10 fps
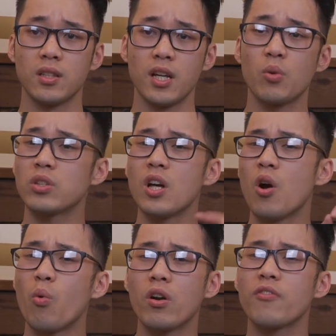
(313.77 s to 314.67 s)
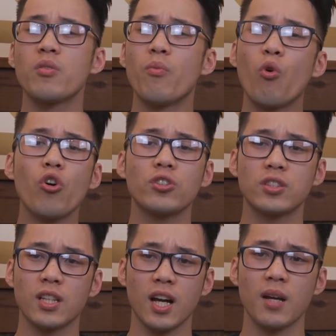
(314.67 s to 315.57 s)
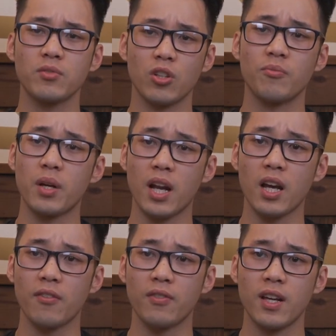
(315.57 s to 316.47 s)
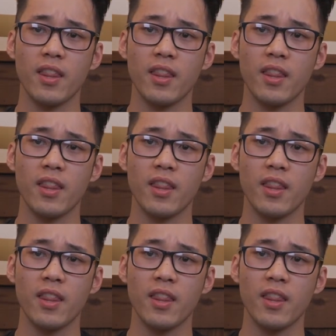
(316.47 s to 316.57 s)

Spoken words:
It was one of the worst times of my life.